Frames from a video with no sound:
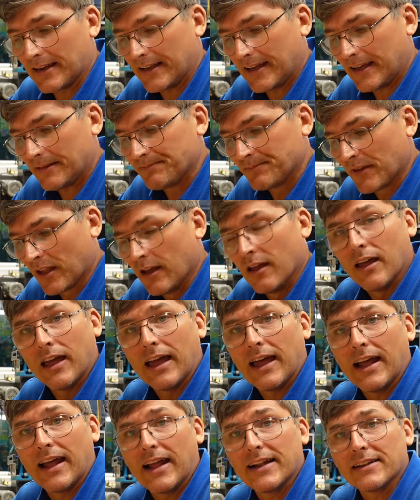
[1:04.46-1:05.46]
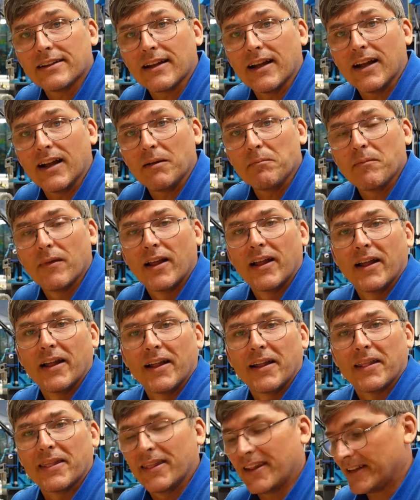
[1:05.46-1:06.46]
idea. And
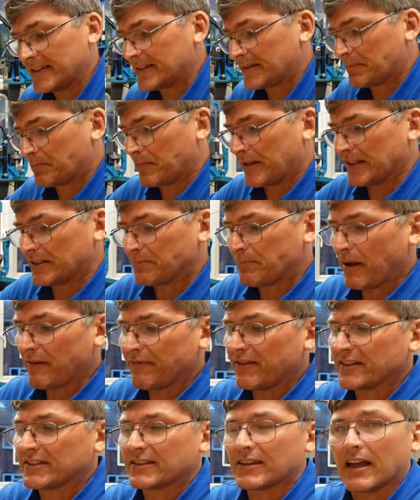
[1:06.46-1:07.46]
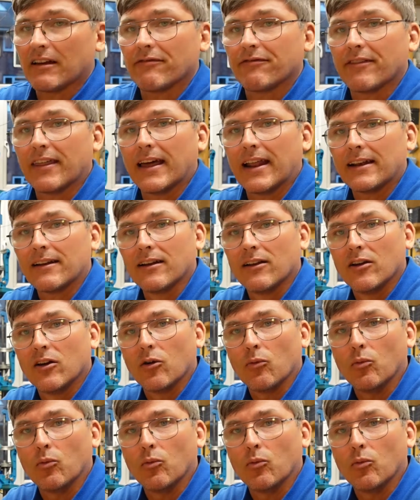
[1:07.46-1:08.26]
this buffer stuff then